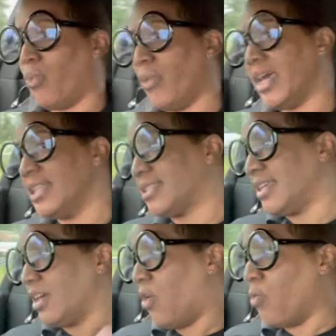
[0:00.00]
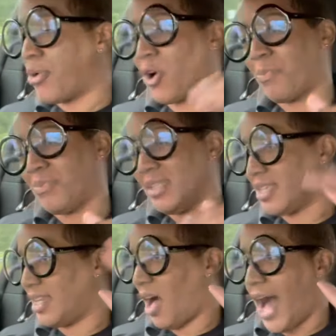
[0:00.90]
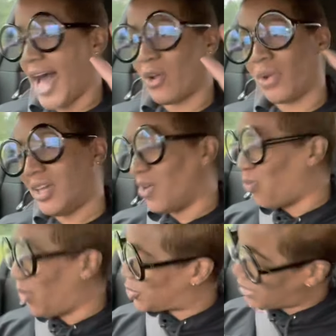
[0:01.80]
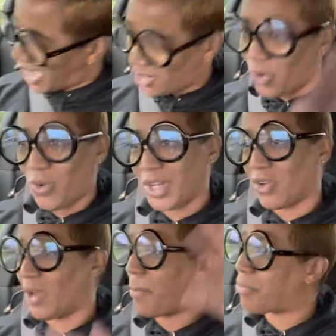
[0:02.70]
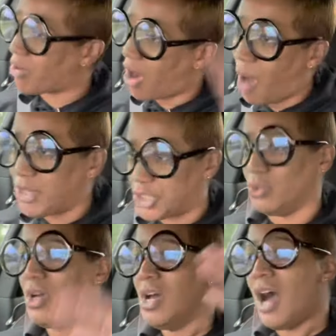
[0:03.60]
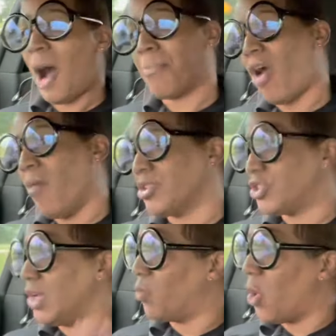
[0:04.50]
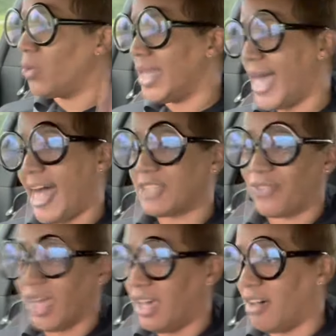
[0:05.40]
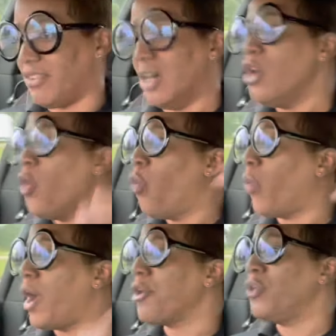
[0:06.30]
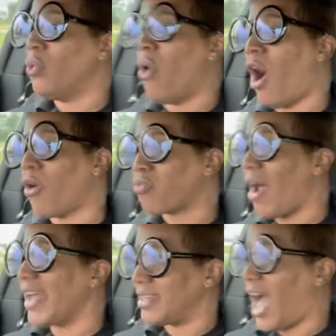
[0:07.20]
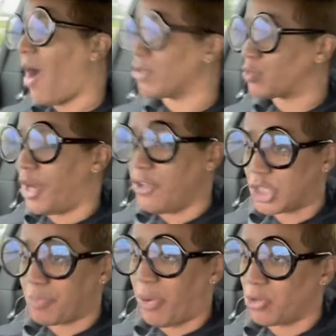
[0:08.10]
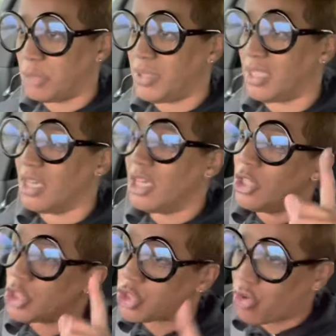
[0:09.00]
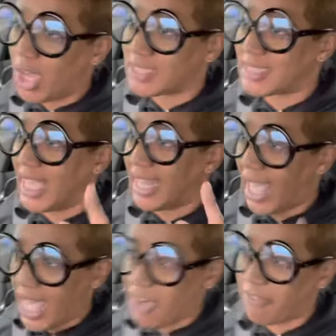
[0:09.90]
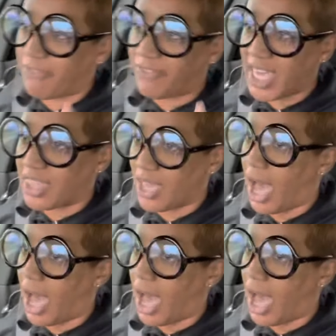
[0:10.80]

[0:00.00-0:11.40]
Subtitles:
Wednesday on purpose. And I don't care what you got going on. I promise you it won't last forever. Where you are right now is where you're supposed to be. Trust and have faith.